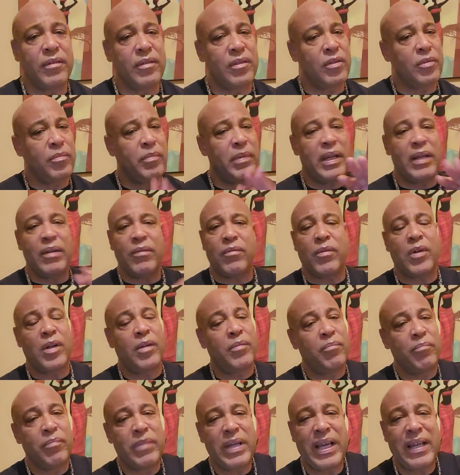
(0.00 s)
you made
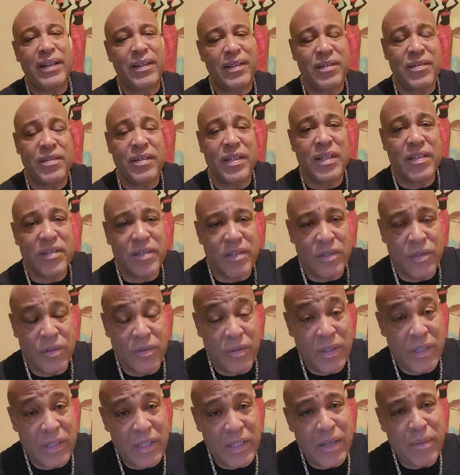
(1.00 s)
one bad decision and you
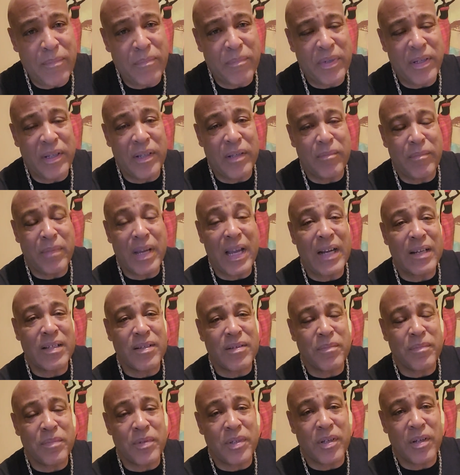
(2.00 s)
ended up in
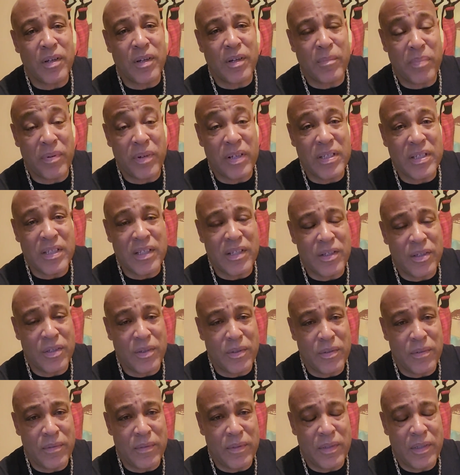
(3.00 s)
maximum security prison,
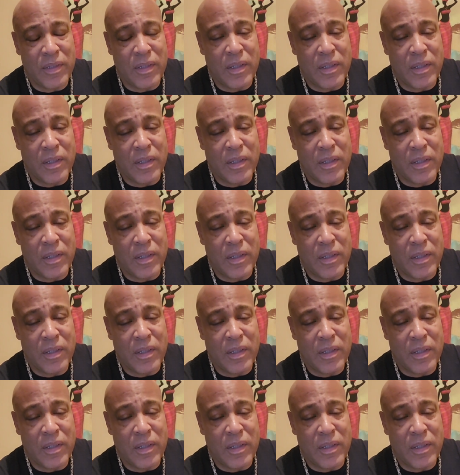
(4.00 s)
dude.